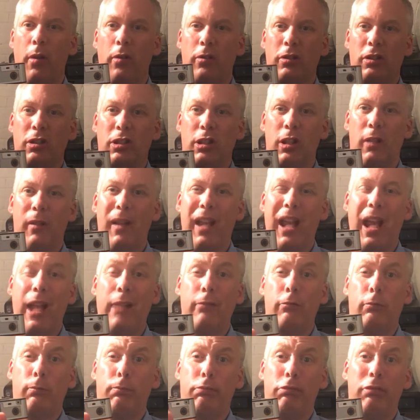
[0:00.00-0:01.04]
box to it
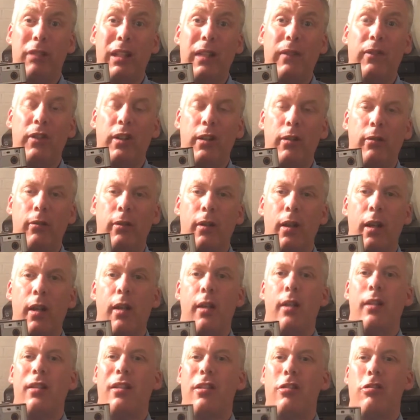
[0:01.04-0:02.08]
and preview
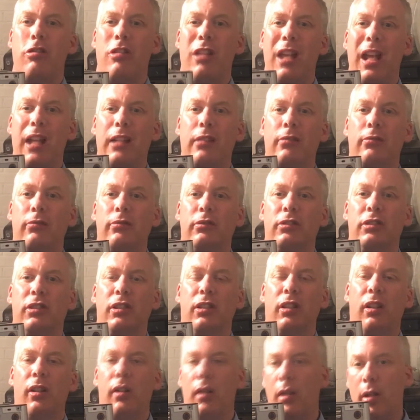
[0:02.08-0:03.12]
the channels
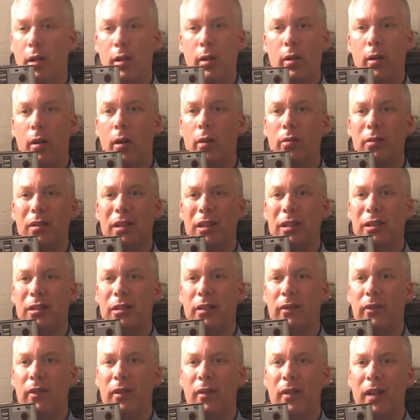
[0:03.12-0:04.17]
on this
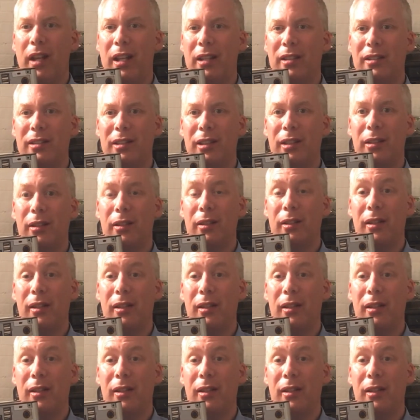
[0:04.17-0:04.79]
device.